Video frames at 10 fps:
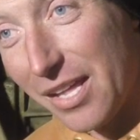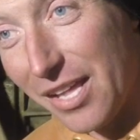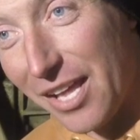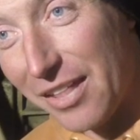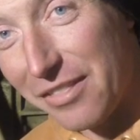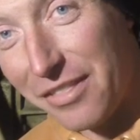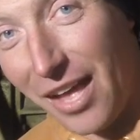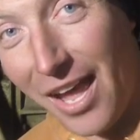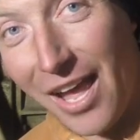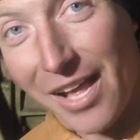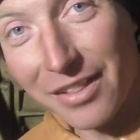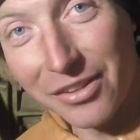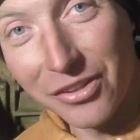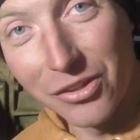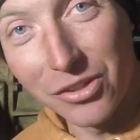And that
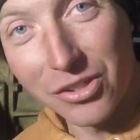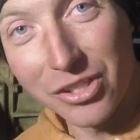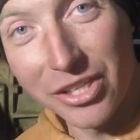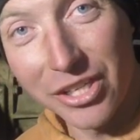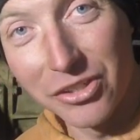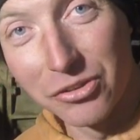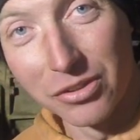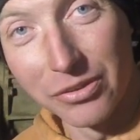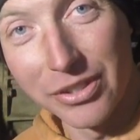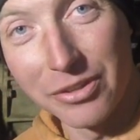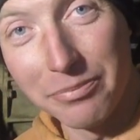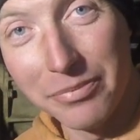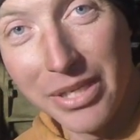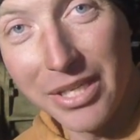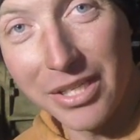little kid grew into
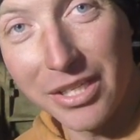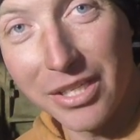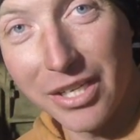me,